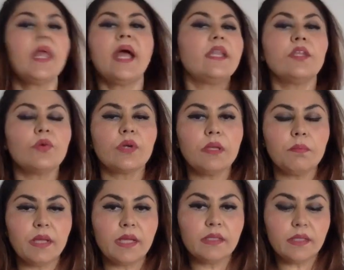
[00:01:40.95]
and you can
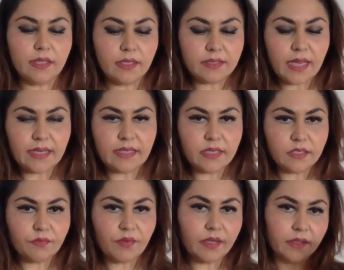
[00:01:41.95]
make the kids
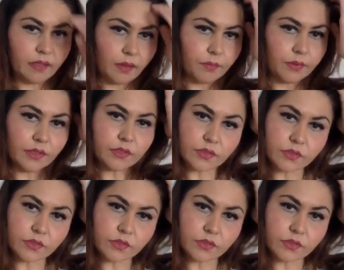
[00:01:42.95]
identify the numbers.